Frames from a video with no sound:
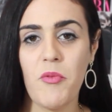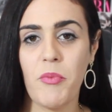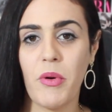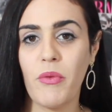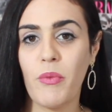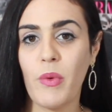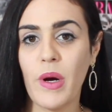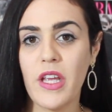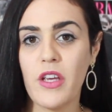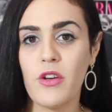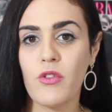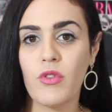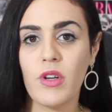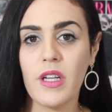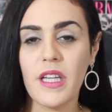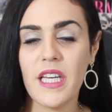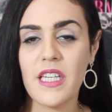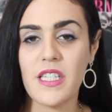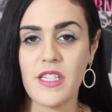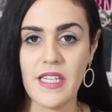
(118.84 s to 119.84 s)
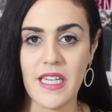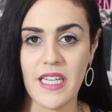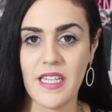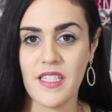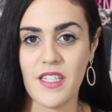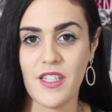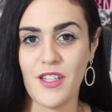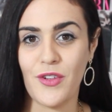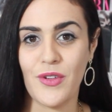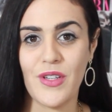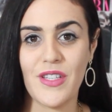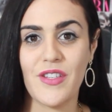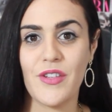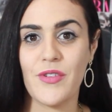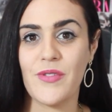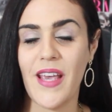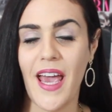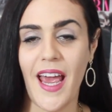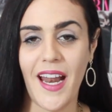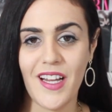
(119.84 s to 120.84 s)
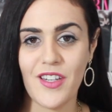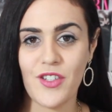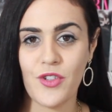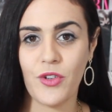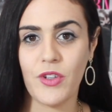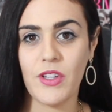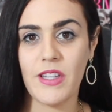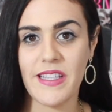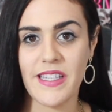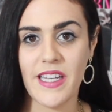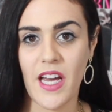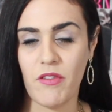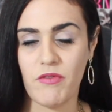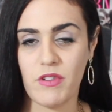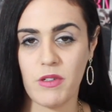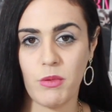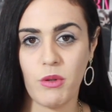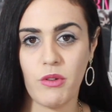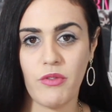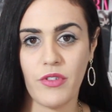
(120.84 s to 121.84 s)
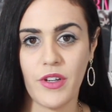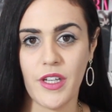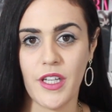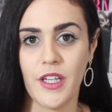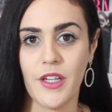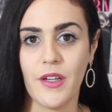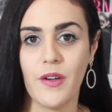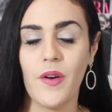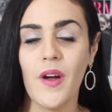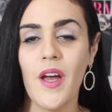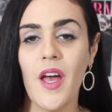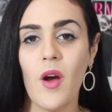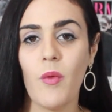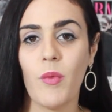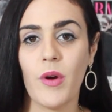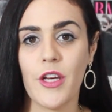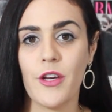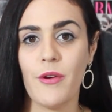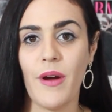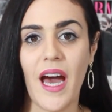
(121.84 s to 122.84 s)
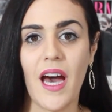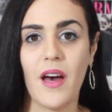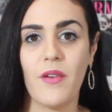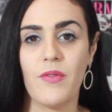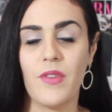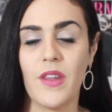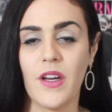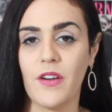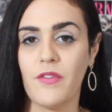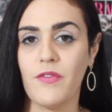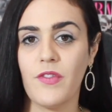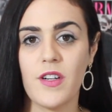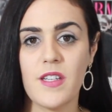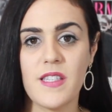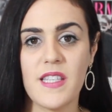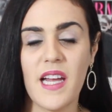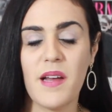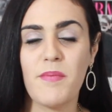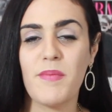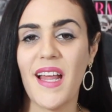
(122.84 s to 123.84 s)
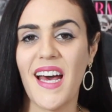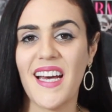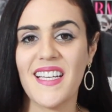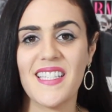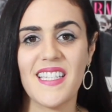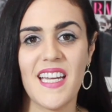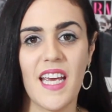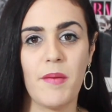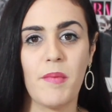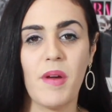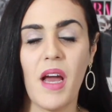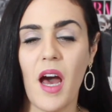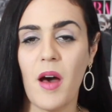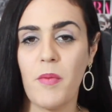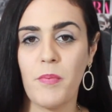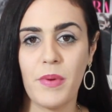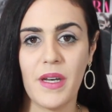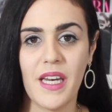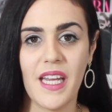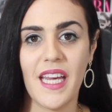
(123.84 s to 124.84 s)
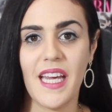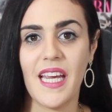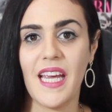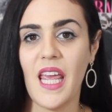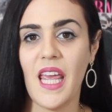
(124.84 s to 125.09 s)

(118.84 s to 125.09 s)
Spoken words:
But what you really need to do is use any tool that's comfortable for you, where you have their first name, last name, company,